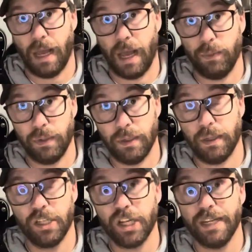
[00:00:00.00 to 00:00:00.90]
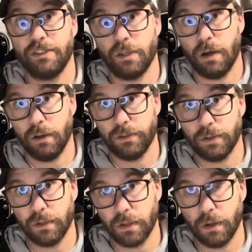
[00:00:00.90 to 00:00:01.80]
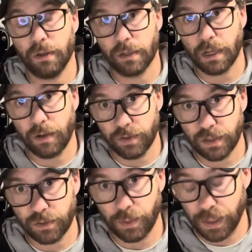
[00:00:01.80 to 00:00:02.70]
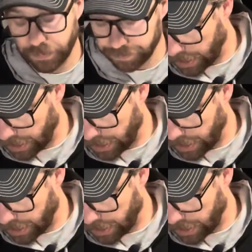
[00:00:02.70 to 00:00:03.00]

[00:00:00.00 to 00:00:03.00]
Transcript: I will change the colors on the covers as well.